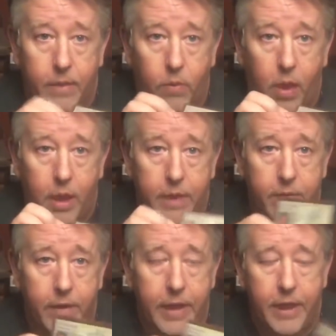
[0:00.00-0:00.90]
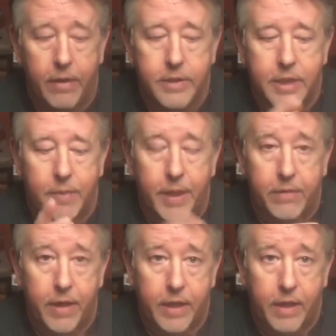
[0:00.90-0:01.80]
wallet right here, it's got my
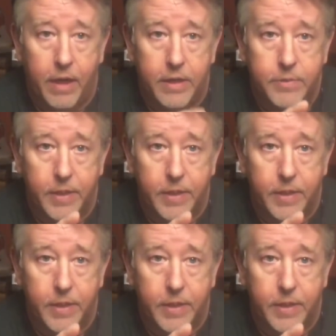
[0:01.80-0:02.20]
credit cards,